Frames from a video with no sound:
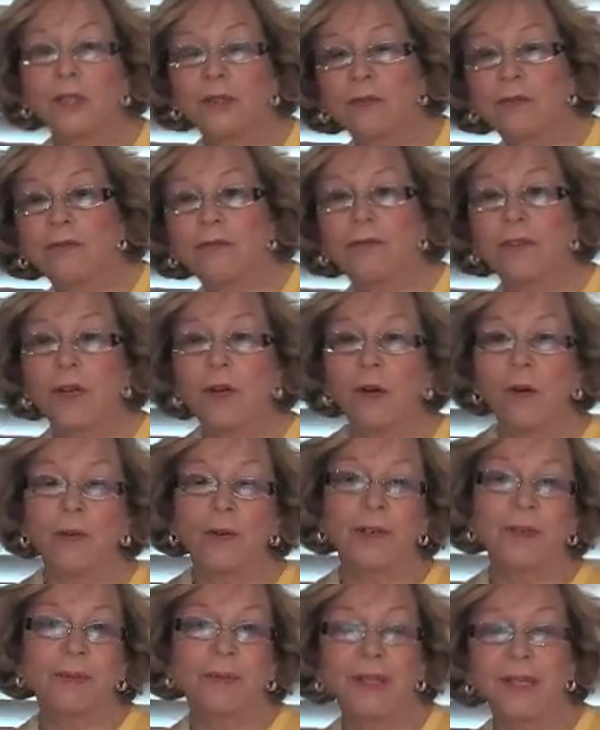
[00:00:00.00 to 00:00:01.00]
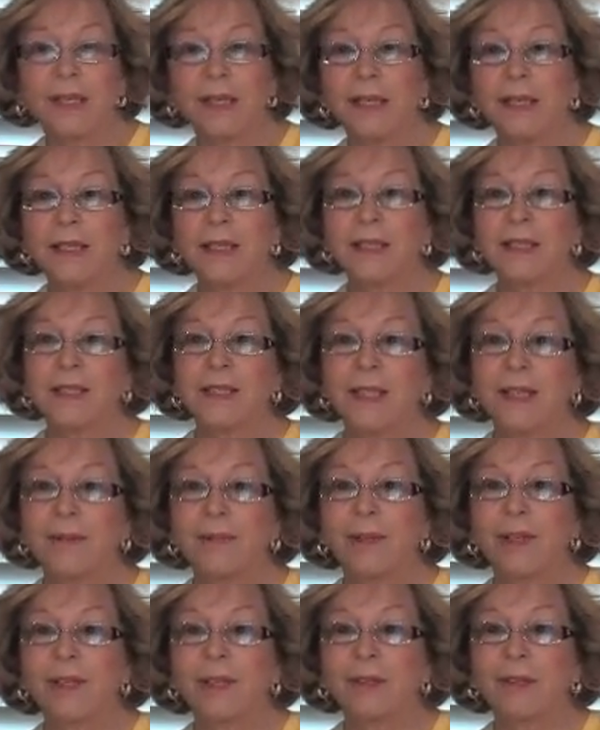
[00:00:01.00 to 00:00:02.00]
to flow and be easy
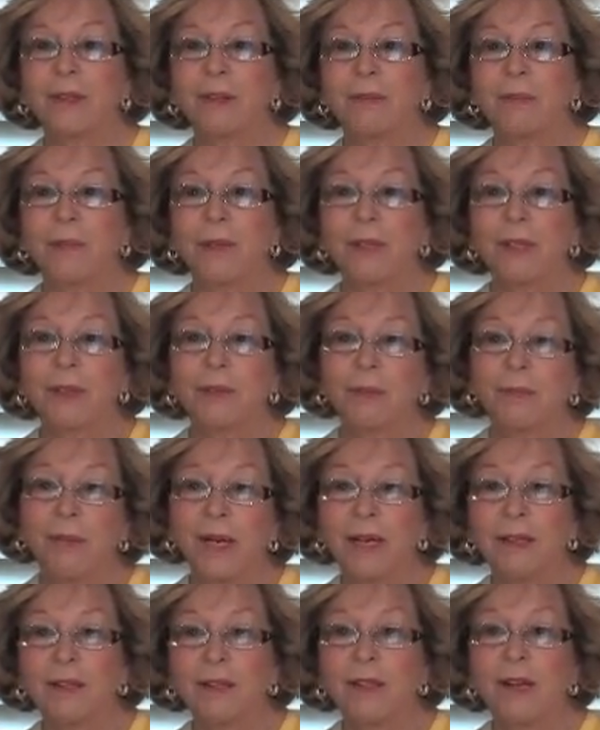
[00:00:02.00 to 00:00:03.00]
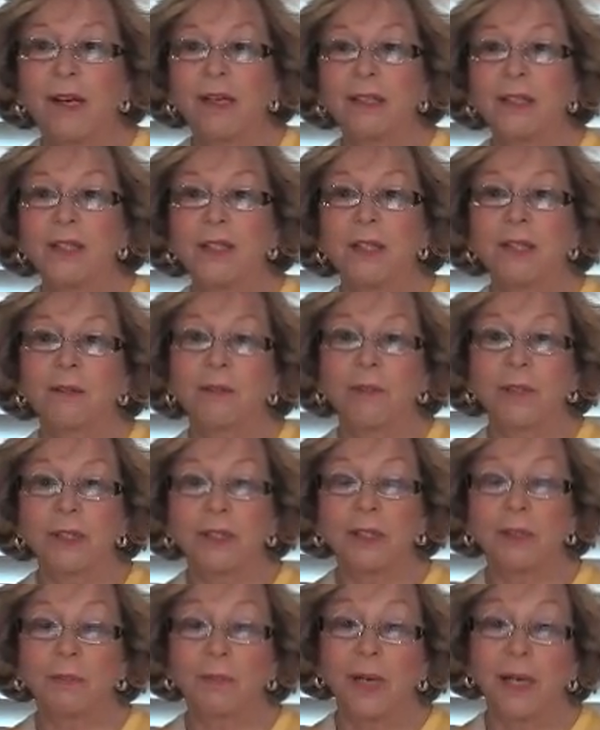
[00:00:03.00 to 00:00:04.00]
with my thoughts and
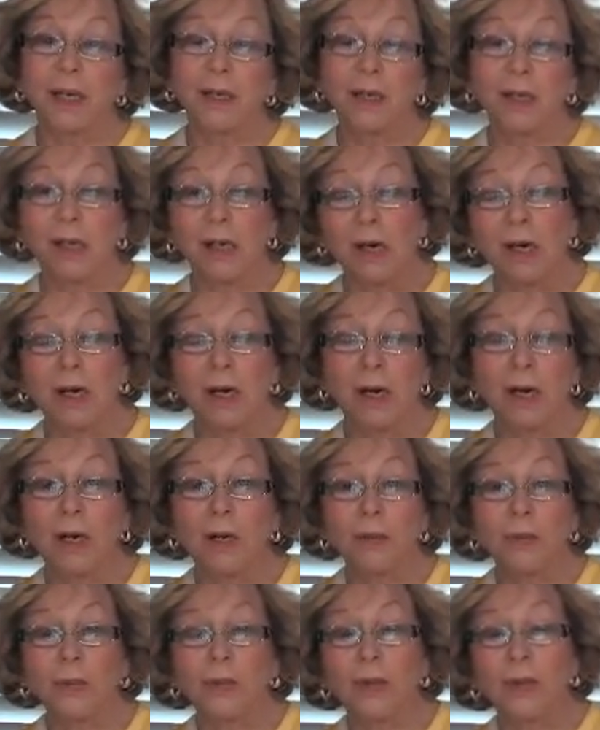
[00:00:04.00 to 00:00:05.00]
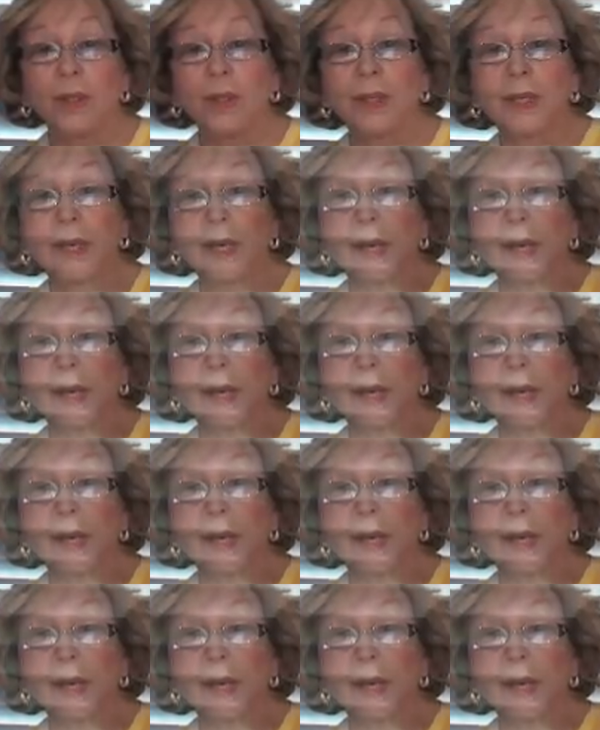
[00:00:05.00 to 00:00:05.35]
with my artwork.